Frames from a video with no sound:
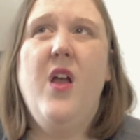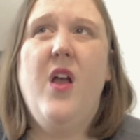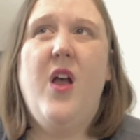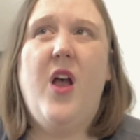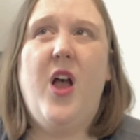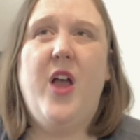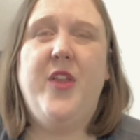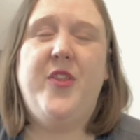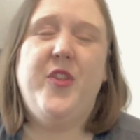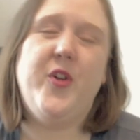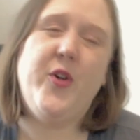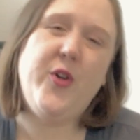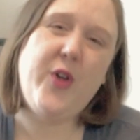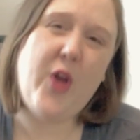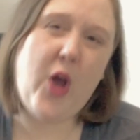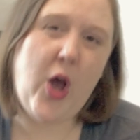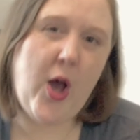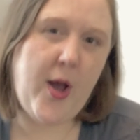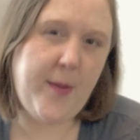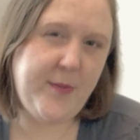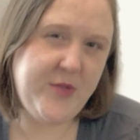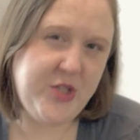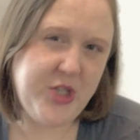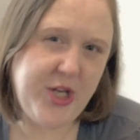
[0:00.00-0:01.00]
A third
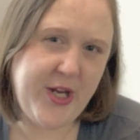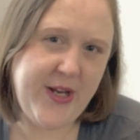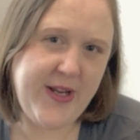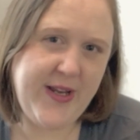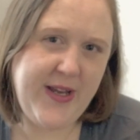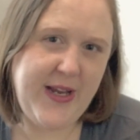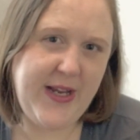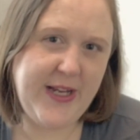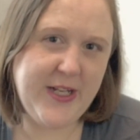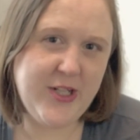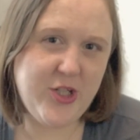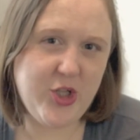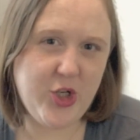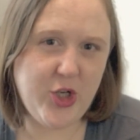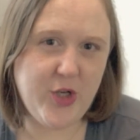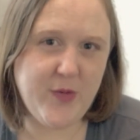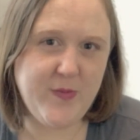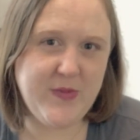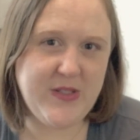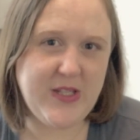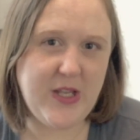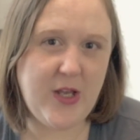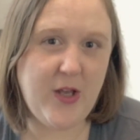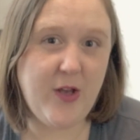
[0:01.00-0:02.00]
option in
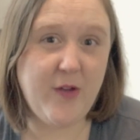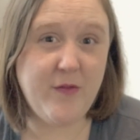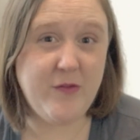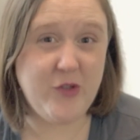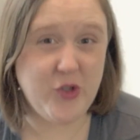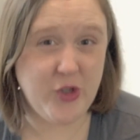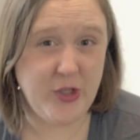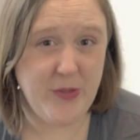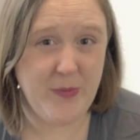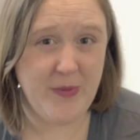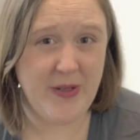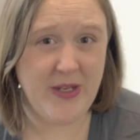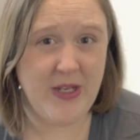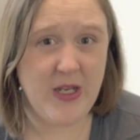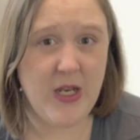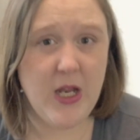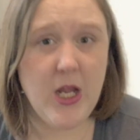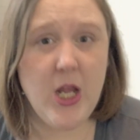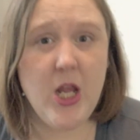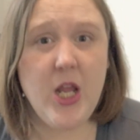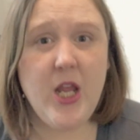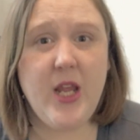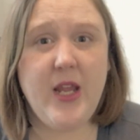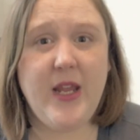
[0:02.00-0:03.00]
terms of treatment
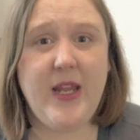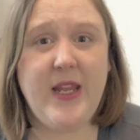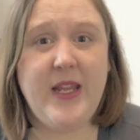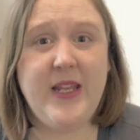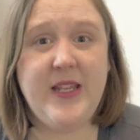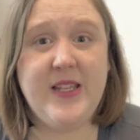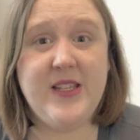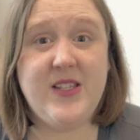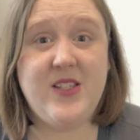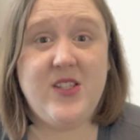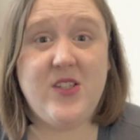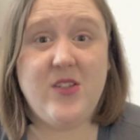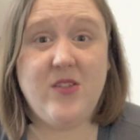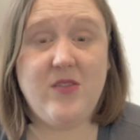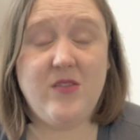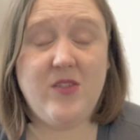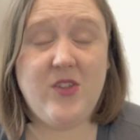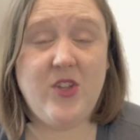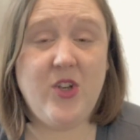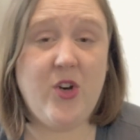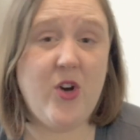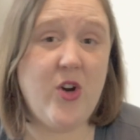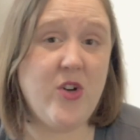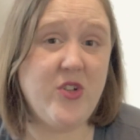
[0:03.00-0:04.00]
is
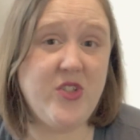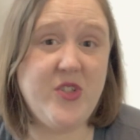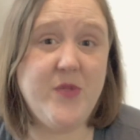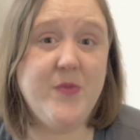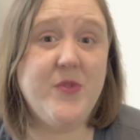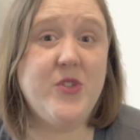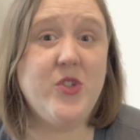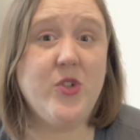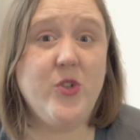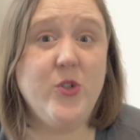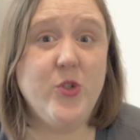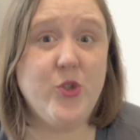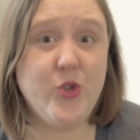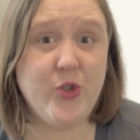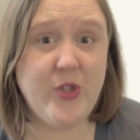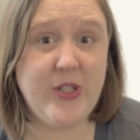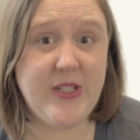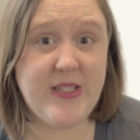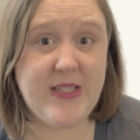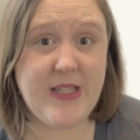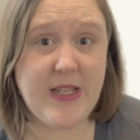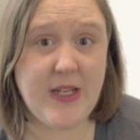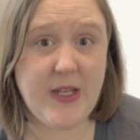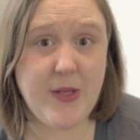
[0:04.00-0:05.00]
there are some
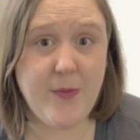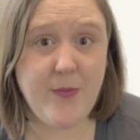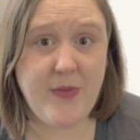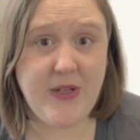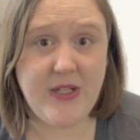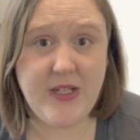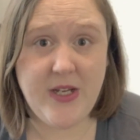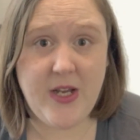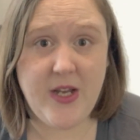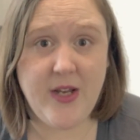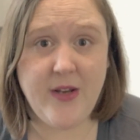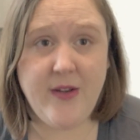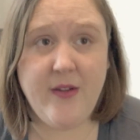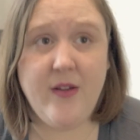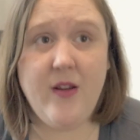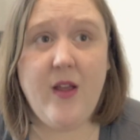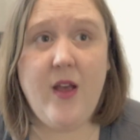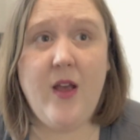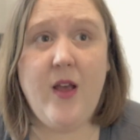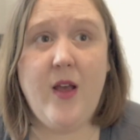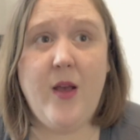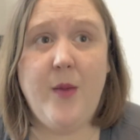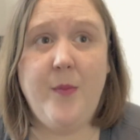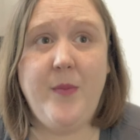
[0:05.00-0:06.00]
surgeries that can be done.
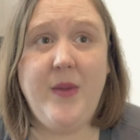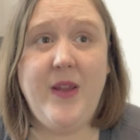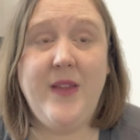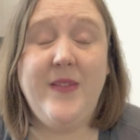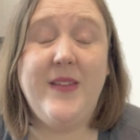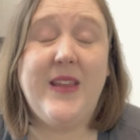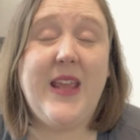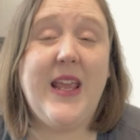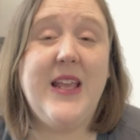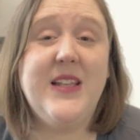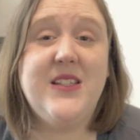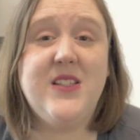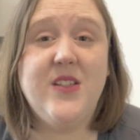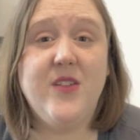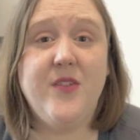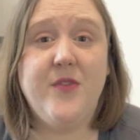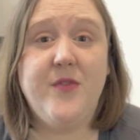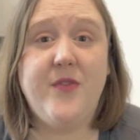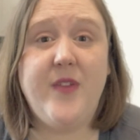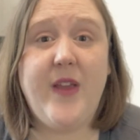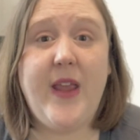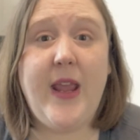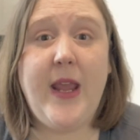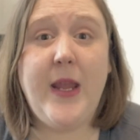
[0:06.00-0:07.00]
In the case of
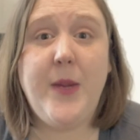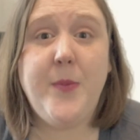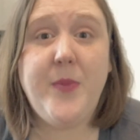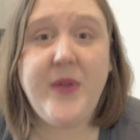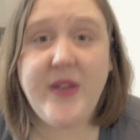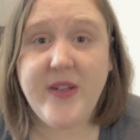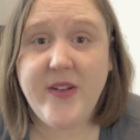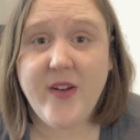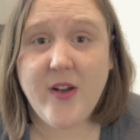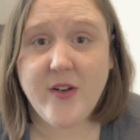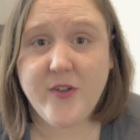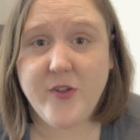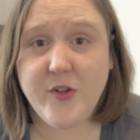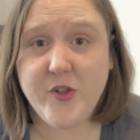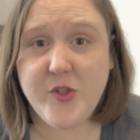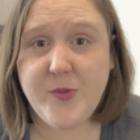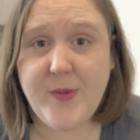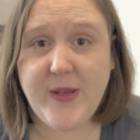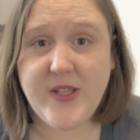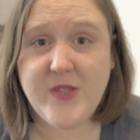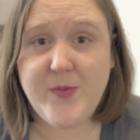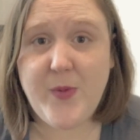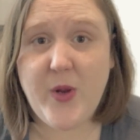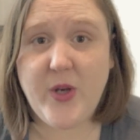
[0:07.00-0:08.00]
abductor
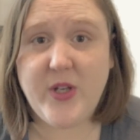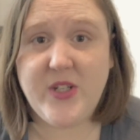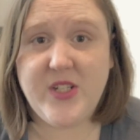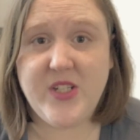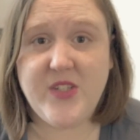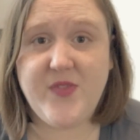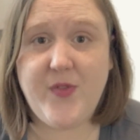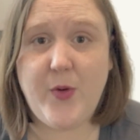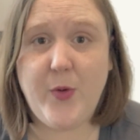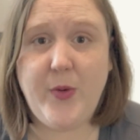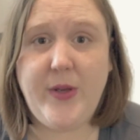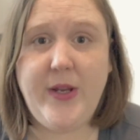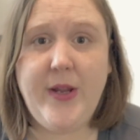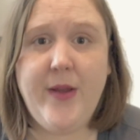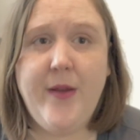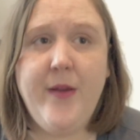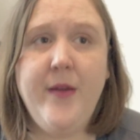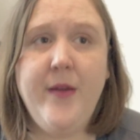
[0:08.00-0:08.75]
spasmodic dysphonia,